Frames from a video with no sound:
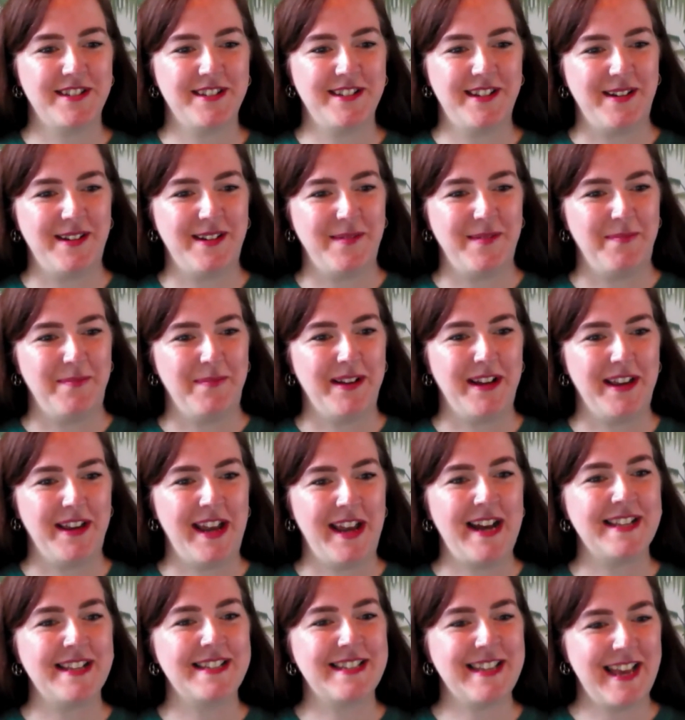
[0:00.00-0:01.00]
and
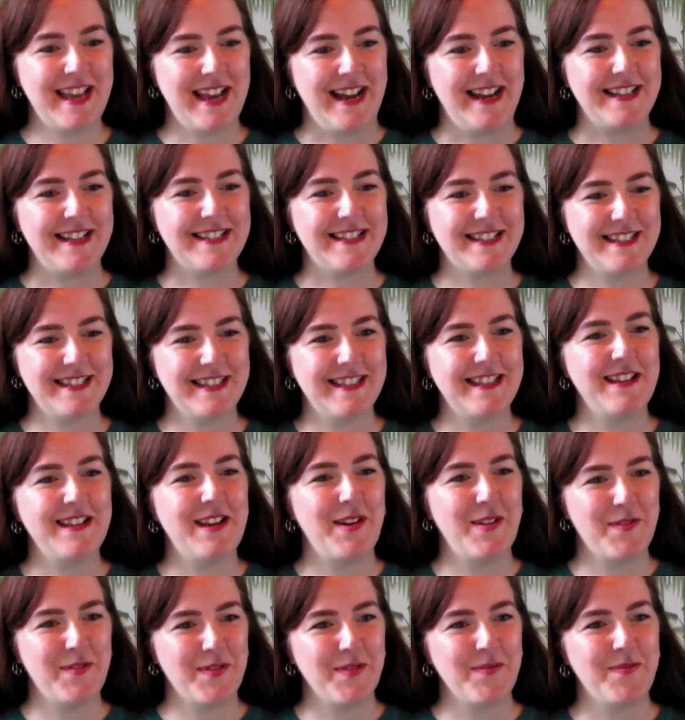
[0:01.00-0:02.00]
as yet
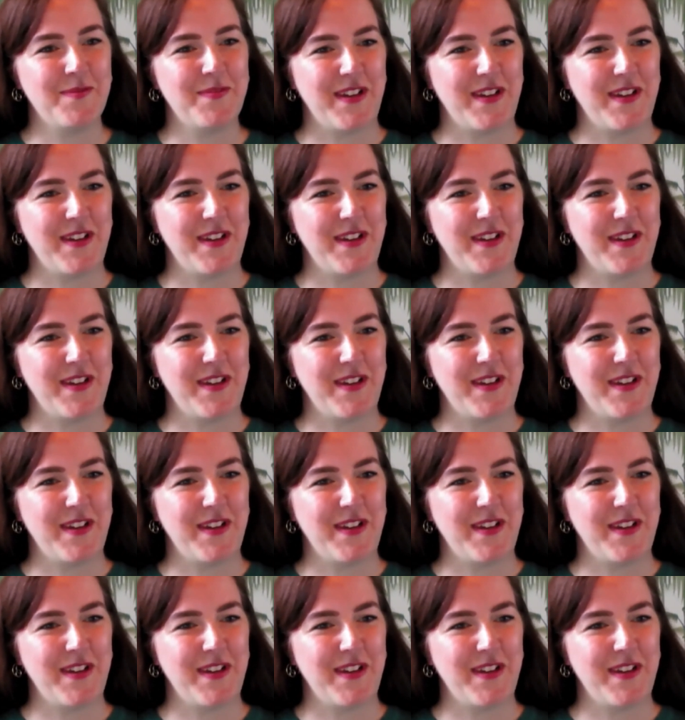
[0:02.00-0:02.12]
none of them